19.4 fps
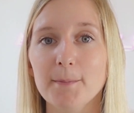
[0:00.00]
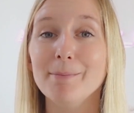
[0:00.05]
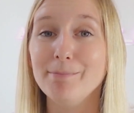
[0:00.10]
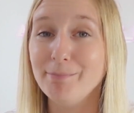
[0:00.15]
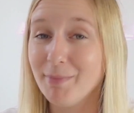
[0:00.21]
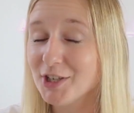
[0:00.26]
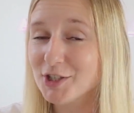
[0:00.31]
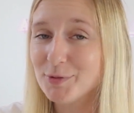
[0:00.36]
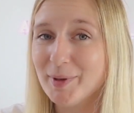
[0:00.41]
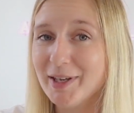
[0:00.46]

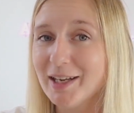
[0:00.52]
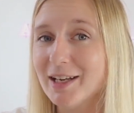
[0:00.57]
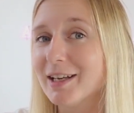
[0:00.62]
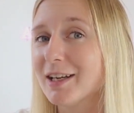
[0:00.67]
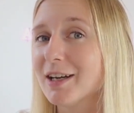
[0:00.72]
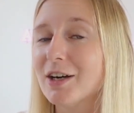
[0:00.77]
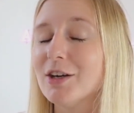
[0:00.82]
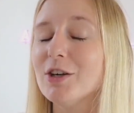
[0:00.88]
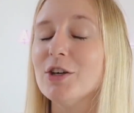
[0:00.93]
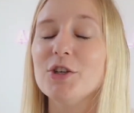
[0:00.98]
must be
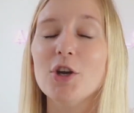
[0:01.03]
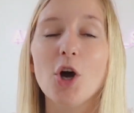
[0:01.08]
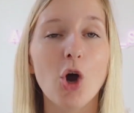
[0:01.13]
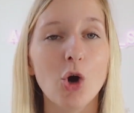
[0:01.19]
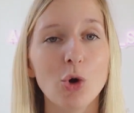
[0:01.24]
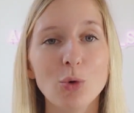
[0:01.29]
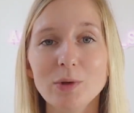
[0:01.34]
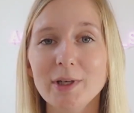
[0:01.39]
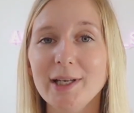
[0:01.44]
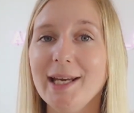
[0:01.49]
incurred
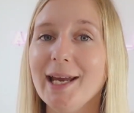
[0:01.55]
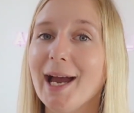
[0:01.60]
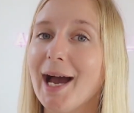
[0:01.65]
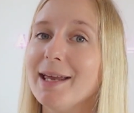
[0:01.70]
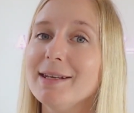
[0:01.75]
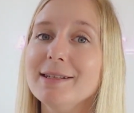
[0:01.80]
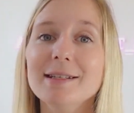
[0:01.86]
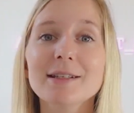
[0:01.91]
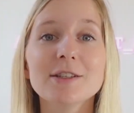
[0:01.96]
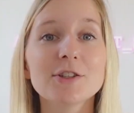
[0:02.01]
wholly
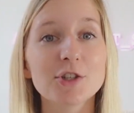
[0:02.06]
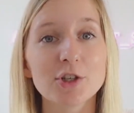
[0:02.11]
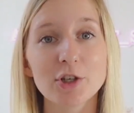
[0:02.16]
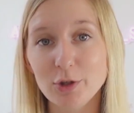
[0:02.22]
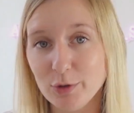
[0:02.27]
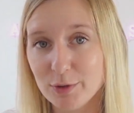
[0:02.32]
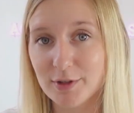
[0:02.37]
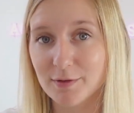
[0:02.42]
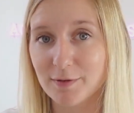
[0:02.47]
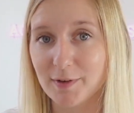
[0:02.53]
and
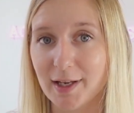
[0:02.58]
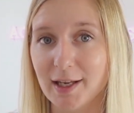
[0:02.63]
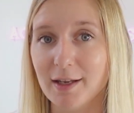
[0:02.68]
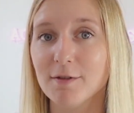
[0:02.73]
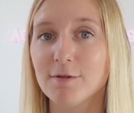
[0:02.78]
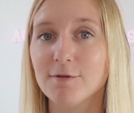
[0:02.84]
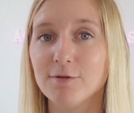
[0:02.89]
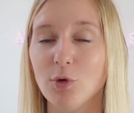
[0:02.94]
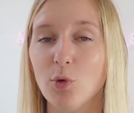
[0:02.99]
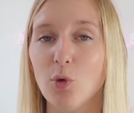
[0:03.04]
exclusively
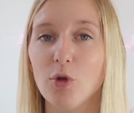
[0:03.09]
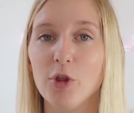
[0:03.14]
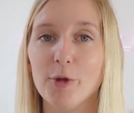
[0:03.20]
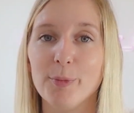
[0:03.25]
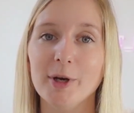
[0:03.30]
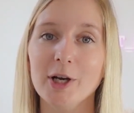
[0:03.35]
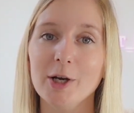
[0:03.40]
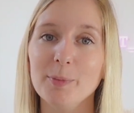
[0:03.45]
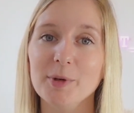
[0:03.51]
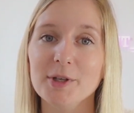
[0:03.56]
for the
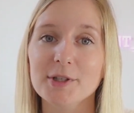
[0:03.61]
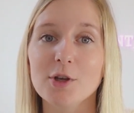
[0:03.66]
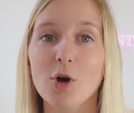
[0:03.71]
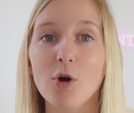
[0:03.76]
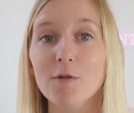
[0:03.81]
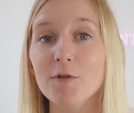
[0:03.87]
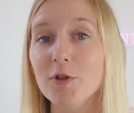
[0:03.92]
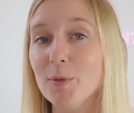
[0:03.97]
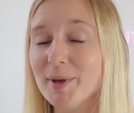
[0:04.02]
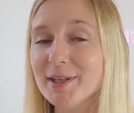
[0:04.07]
purpose
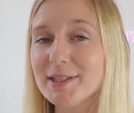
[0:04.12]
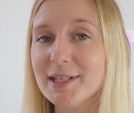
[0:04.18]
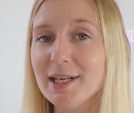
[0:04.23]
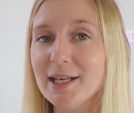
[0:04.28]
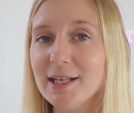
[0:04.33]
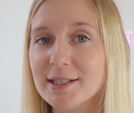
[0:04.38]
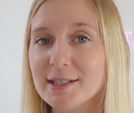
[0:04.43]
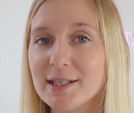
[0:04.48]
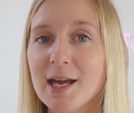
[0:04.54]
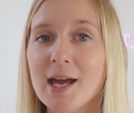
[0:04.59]
of the
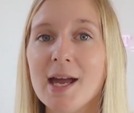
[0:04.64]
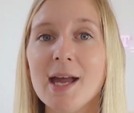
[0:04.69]
business,